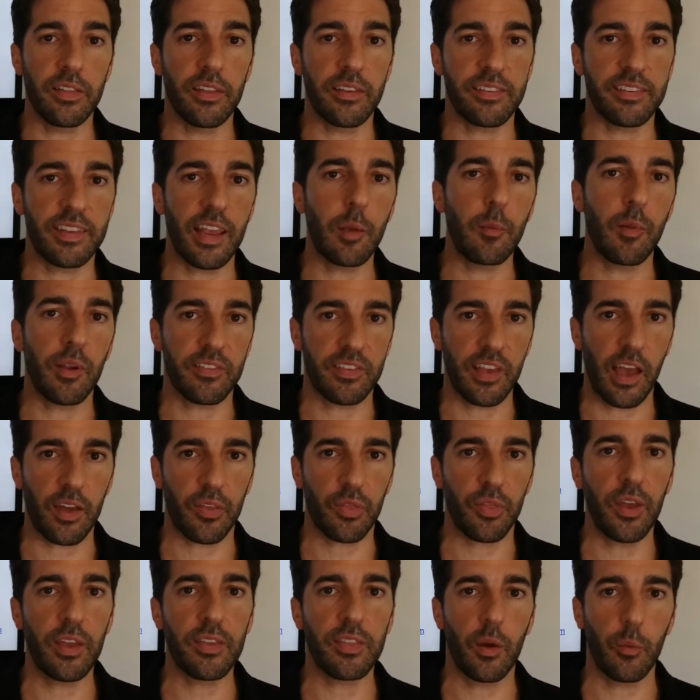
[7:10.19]
the same
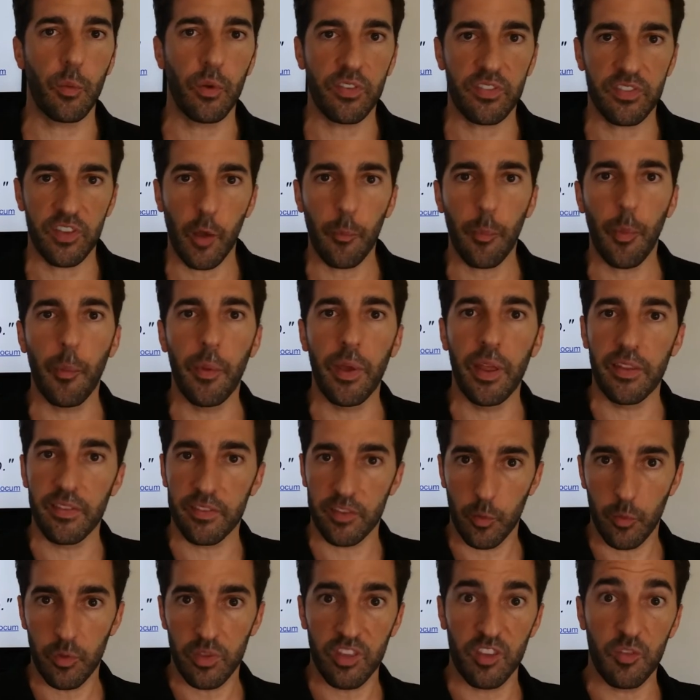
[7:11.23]
exact thing that we supplement in
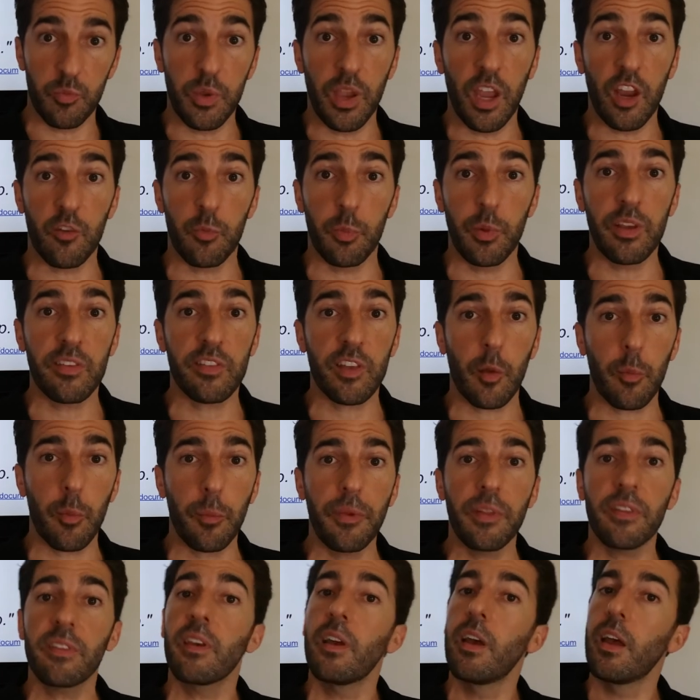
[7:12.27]
some of these BHB
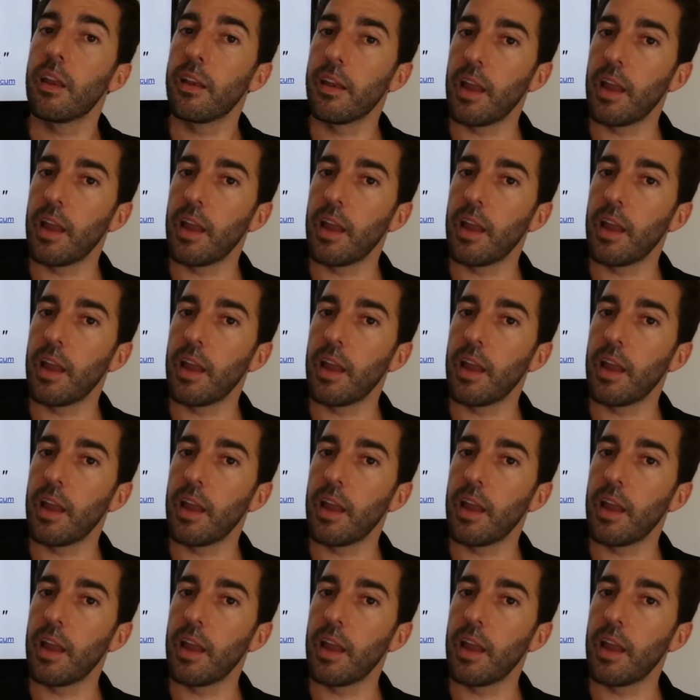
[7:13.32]
supplements,